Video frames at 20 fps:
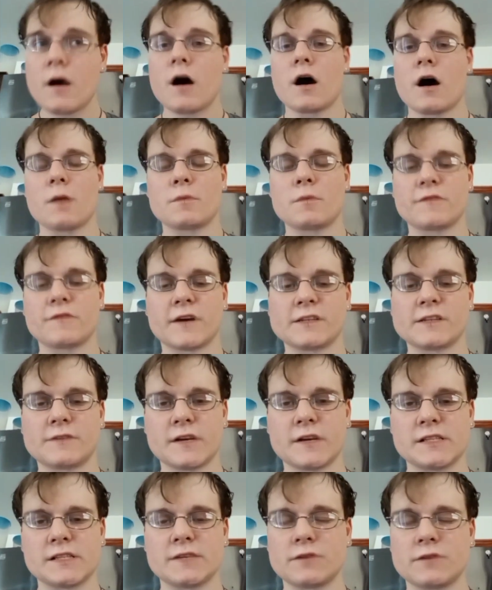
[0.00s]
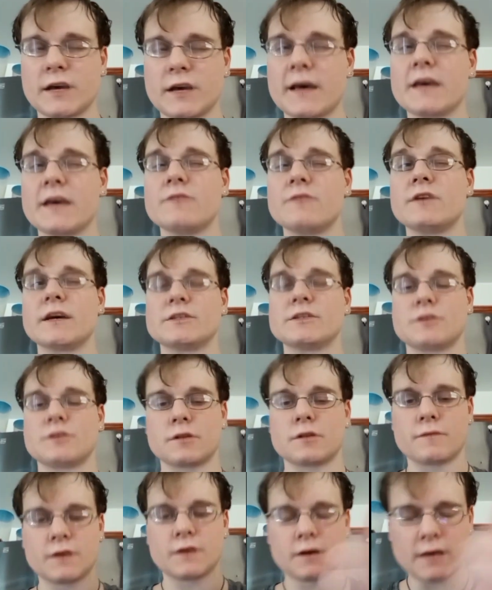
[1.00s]
Armor Frost fans, if you guys, if you guys enjoy
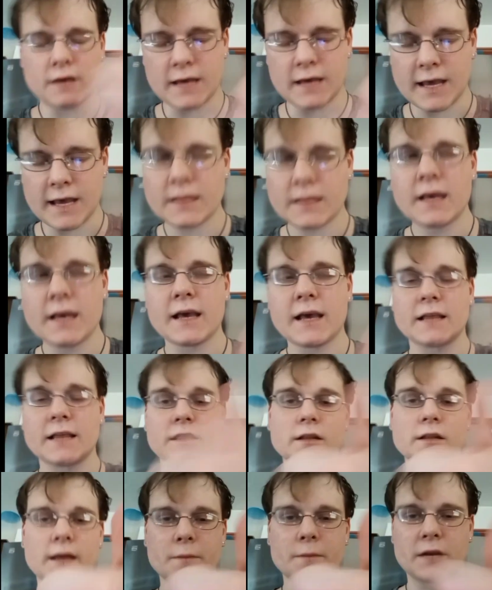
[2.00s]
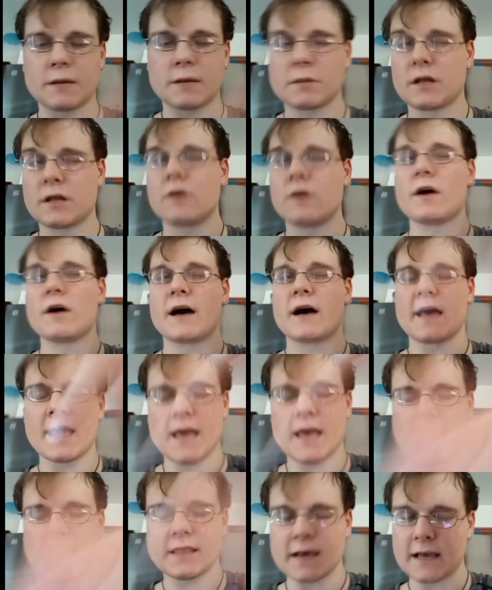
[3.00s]
the video, hit, hit, hit the like button down below. Hit,
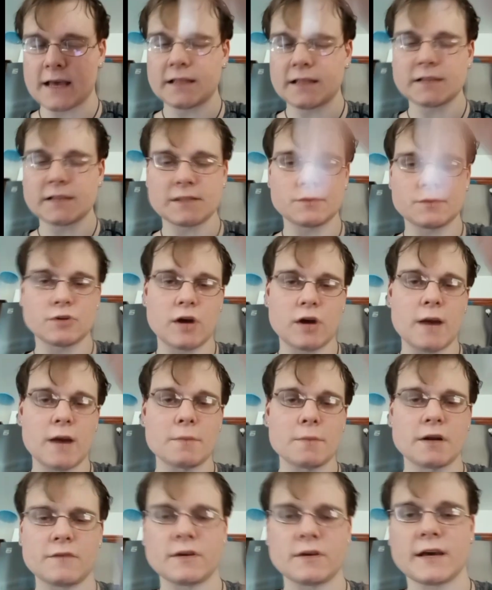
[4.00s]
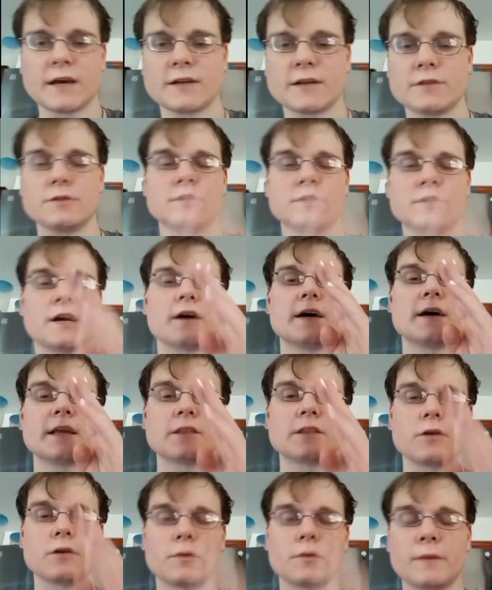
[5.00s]
uh, hit, hit the subscribe button if you got new to the channel.
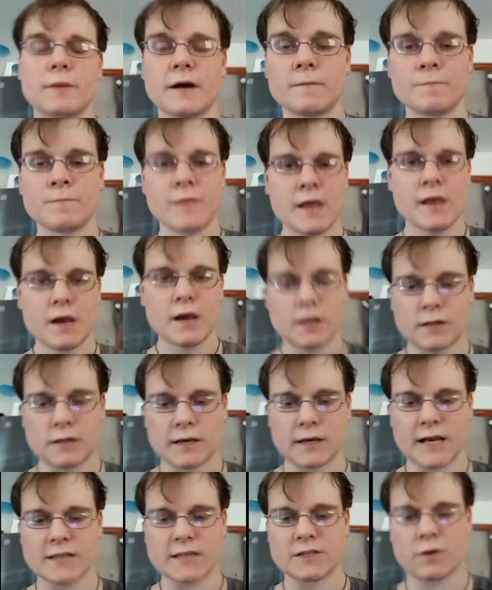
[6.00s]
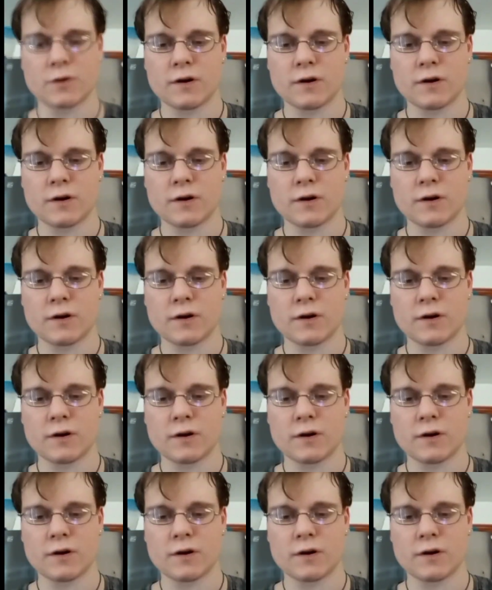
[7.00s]
Hit the little bell let you guys know